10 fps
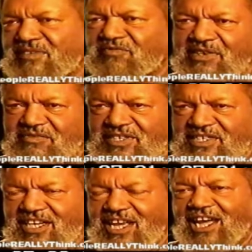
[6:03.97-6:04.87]
veterans.
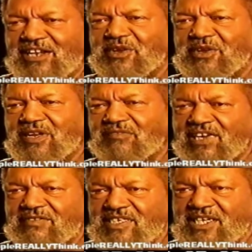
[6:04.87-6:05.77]
I knew that
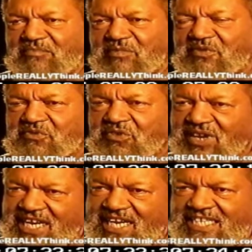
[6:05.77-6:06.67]
veterans had been
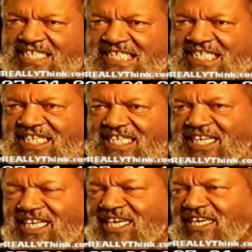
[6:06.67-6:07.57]
trained
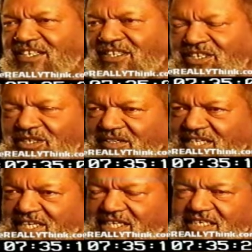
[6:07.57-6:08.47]
to do
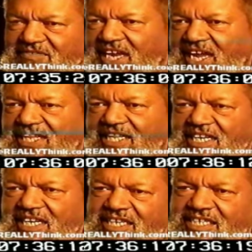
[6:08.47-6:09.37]
things if they had the
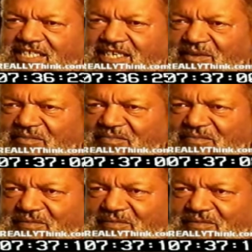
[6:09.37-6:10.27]
leadership.
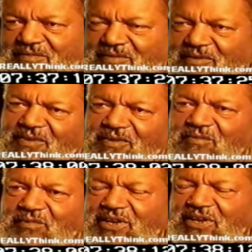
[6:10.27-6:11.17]

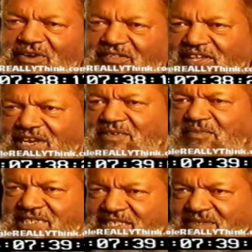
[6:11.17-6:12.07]
But the only thing was
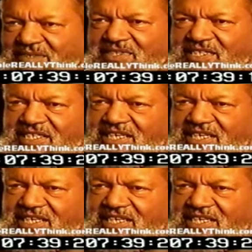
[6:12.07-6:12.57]
missing was the